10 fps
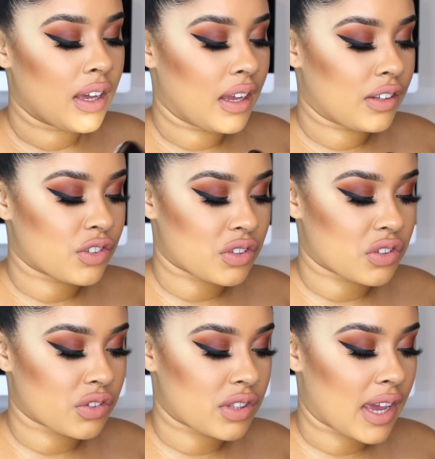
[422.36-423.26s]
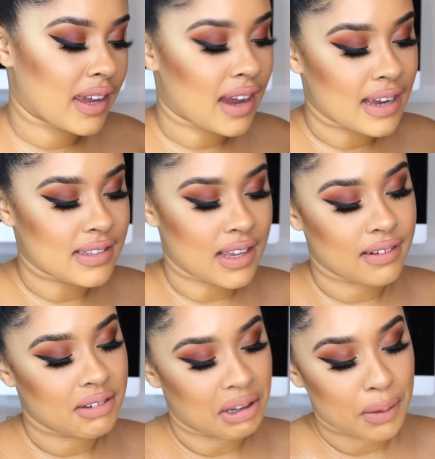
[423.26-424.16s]
It just looks like, I
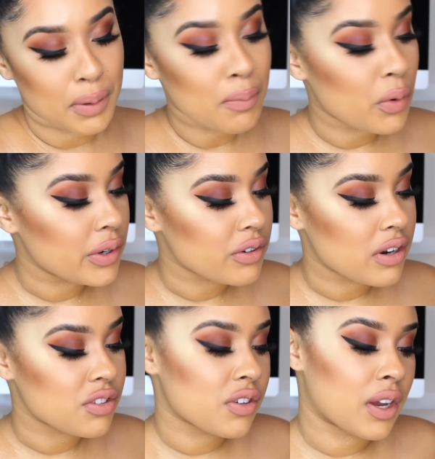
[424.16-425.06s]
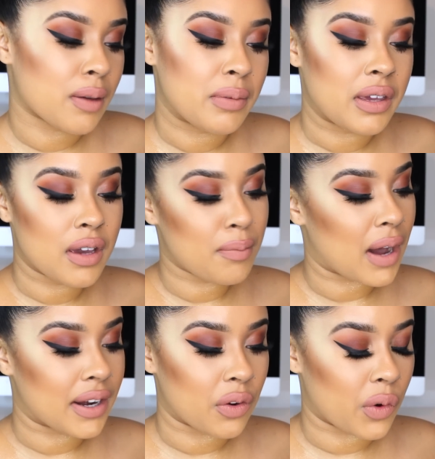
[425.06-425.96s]
said, it could be a moisturizer, it could be a
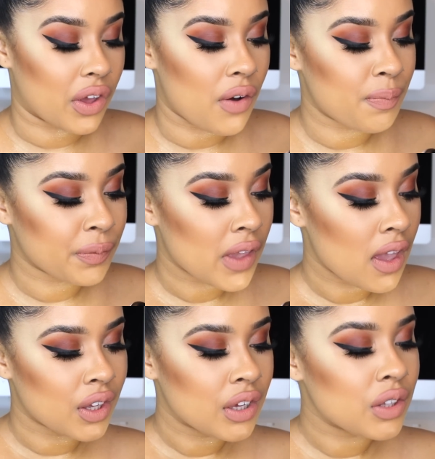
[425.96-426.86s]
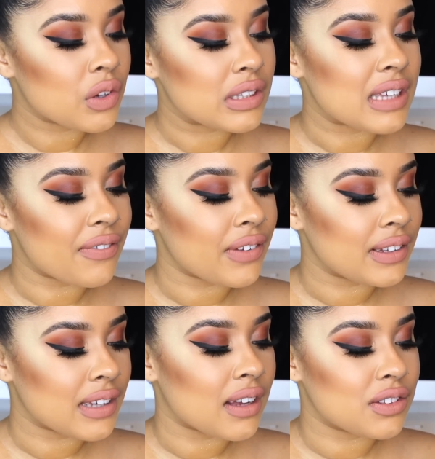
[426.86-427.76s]
body oil. You could
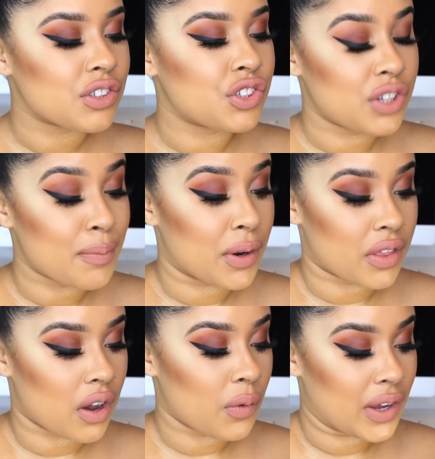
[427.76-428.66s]
definitely tell it's a shimmer though.